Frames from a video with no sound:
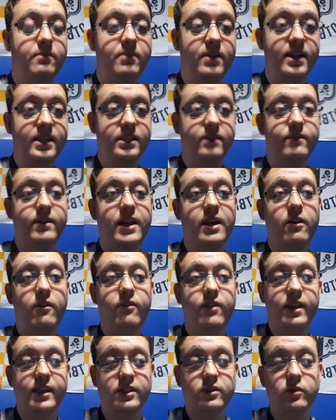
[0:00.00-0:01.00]
But as of now,
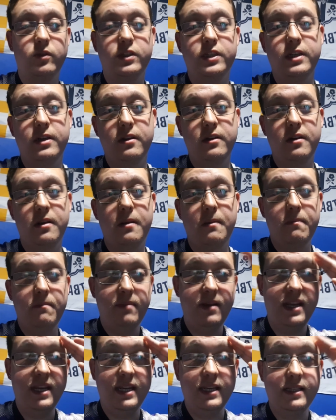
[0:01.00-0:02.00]
thanks for watching.
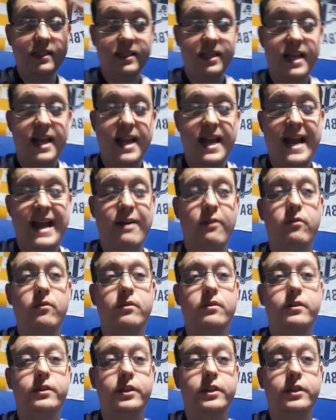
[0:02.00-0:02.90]
Peace out.